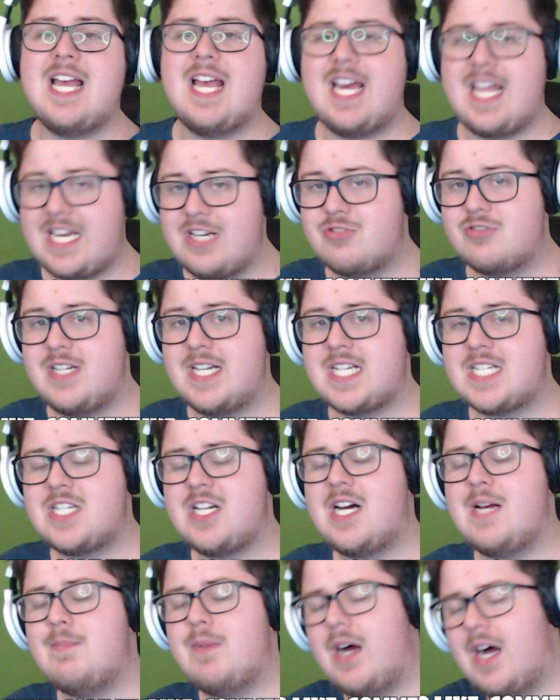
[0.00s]
And until next
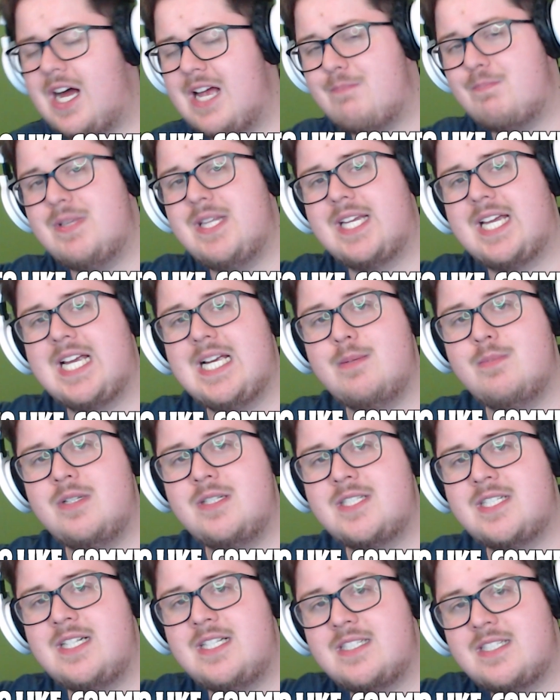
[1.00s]
time, I've been the Game Nerd
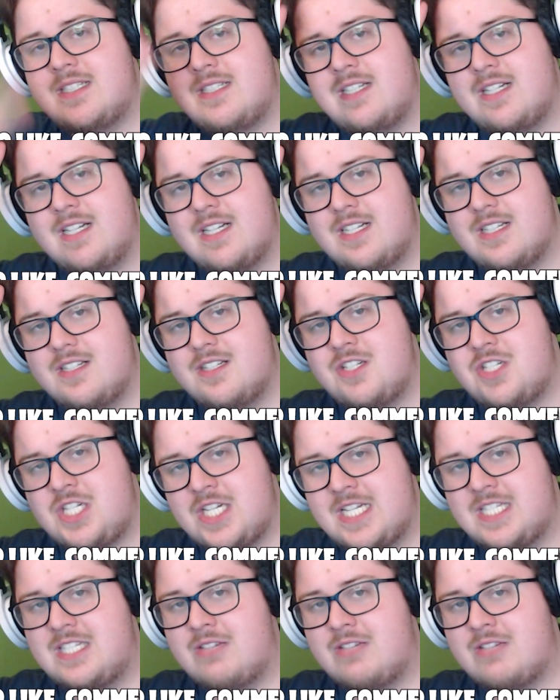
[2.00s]
Downunder. Cheers,